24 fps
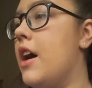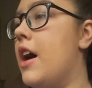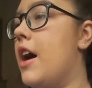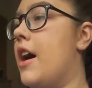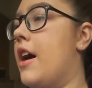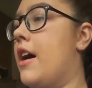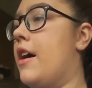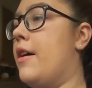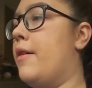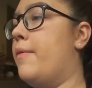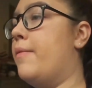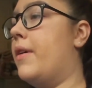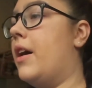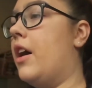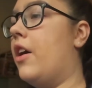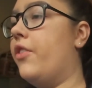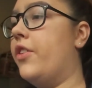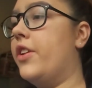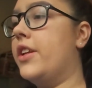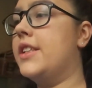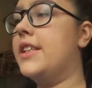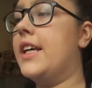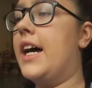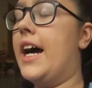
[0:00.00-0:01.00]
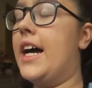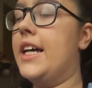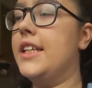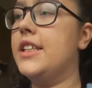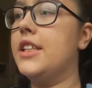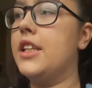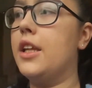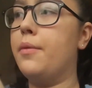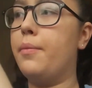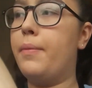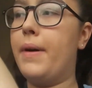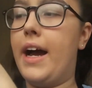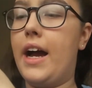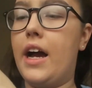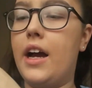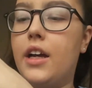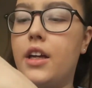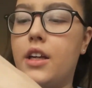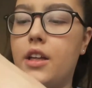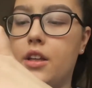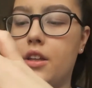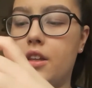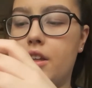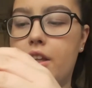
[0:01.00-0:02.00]
On the sides of the
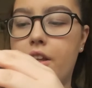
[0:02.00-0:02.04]
bag,